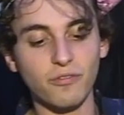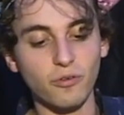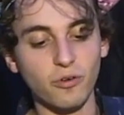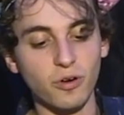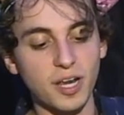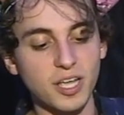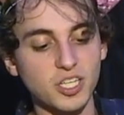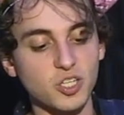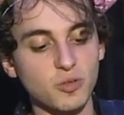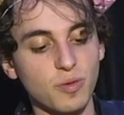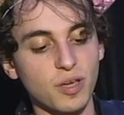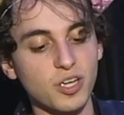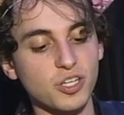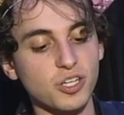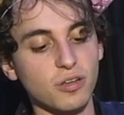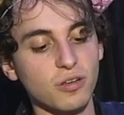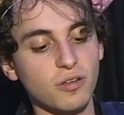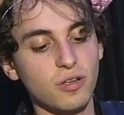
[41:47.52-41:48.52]
for an
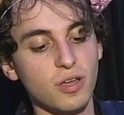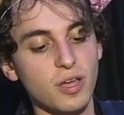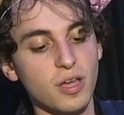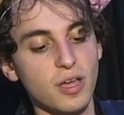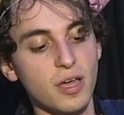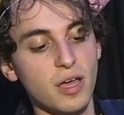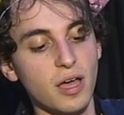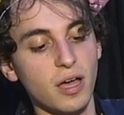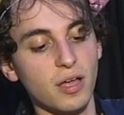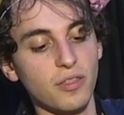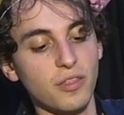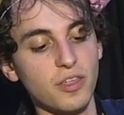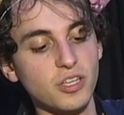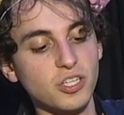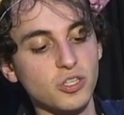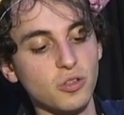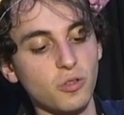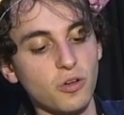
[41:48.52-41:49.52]
estimation.
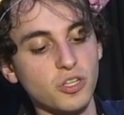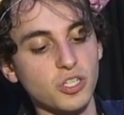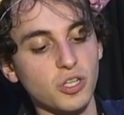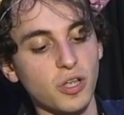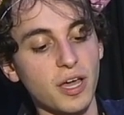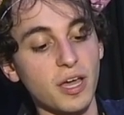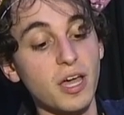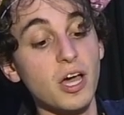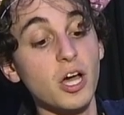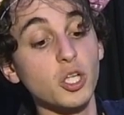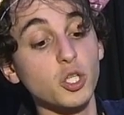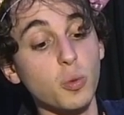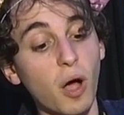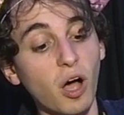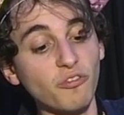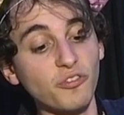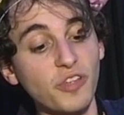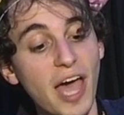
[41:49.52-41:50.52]
This looks like
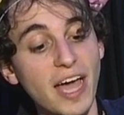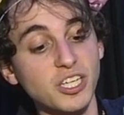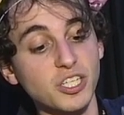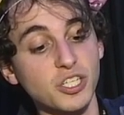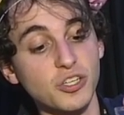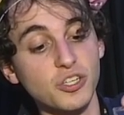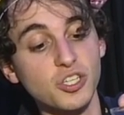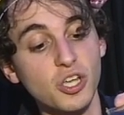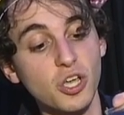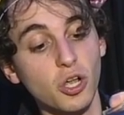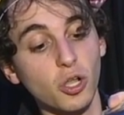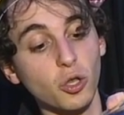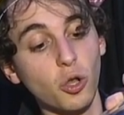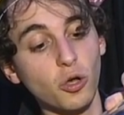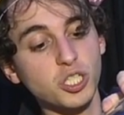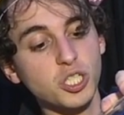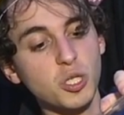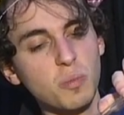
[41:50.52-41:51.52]
twelve dashes
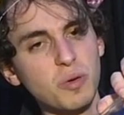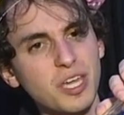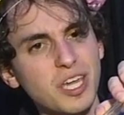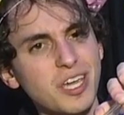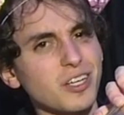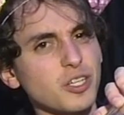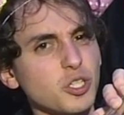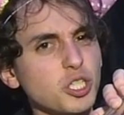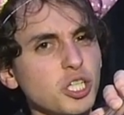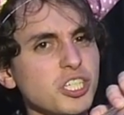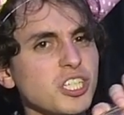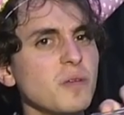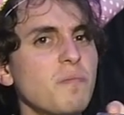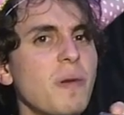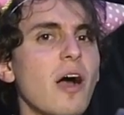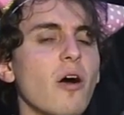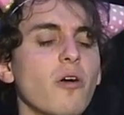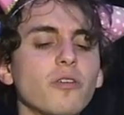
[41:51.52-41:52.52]
looks to be just
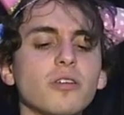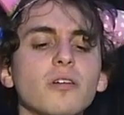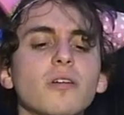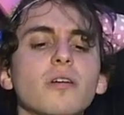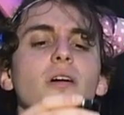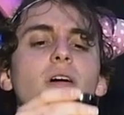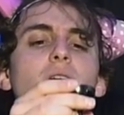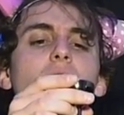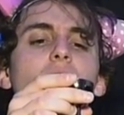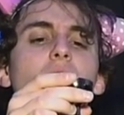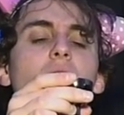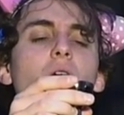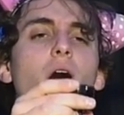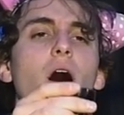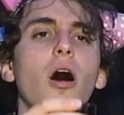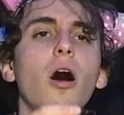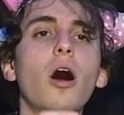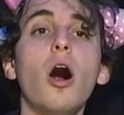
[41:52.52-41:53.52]
about
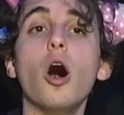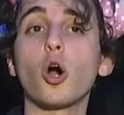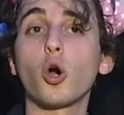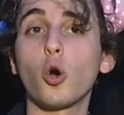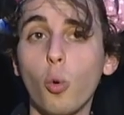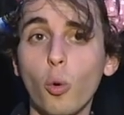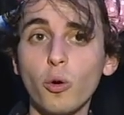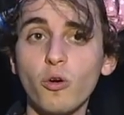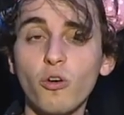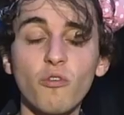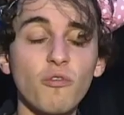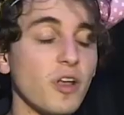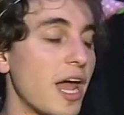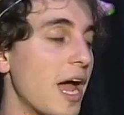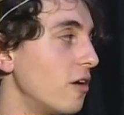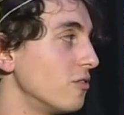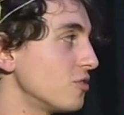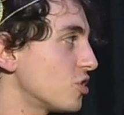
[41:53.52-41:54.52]
a quarter of an
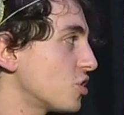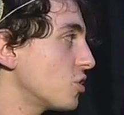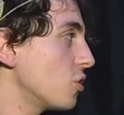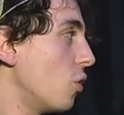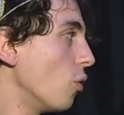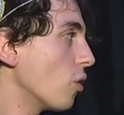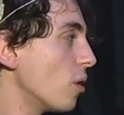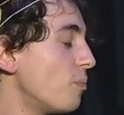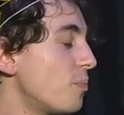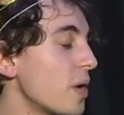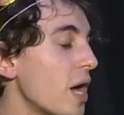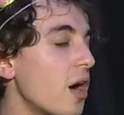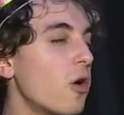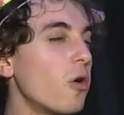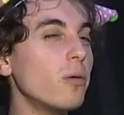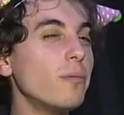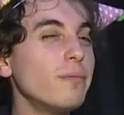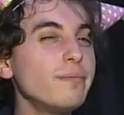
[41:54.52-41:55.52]
ounce or
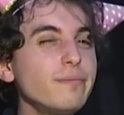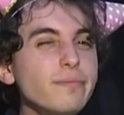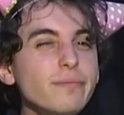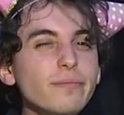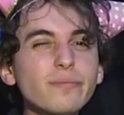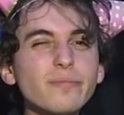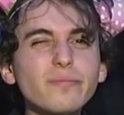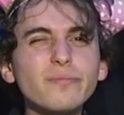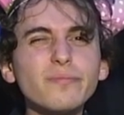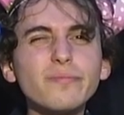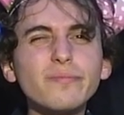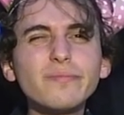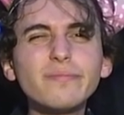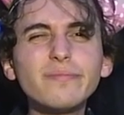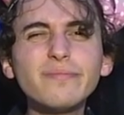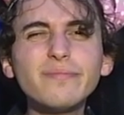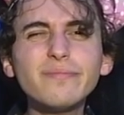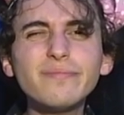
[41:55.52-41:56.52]
about
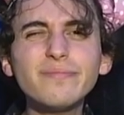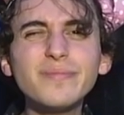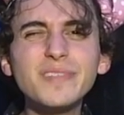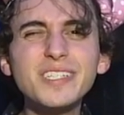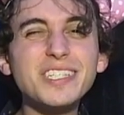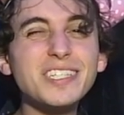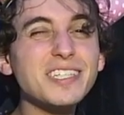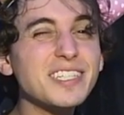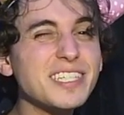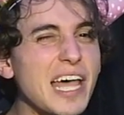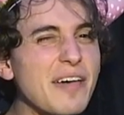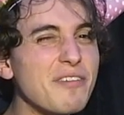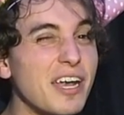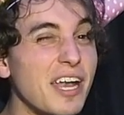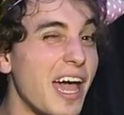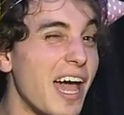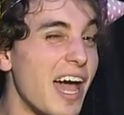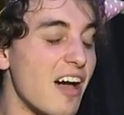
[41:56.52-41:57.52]
seven
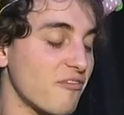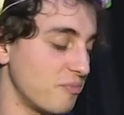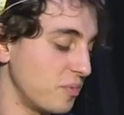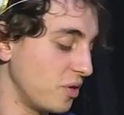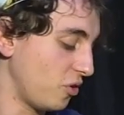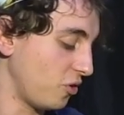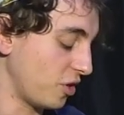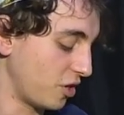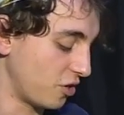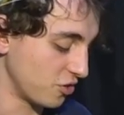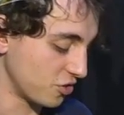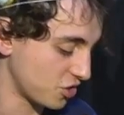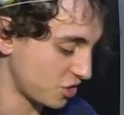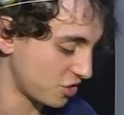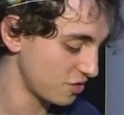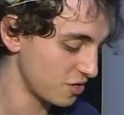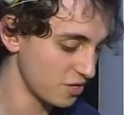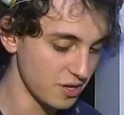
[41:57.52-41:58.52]
and a half
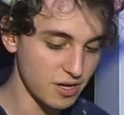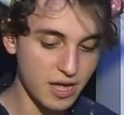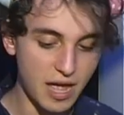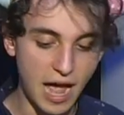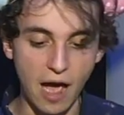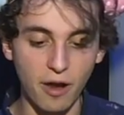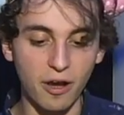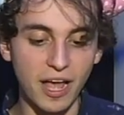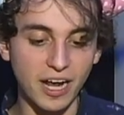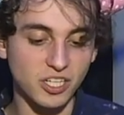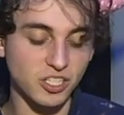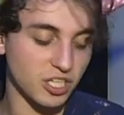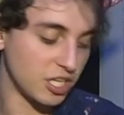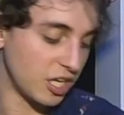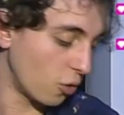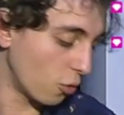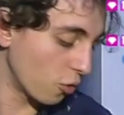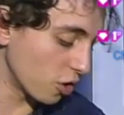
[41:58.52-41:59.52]
milliliters. I don't actually
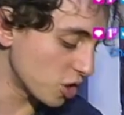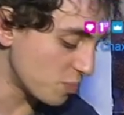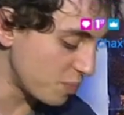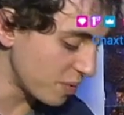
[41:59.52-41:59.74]
need orange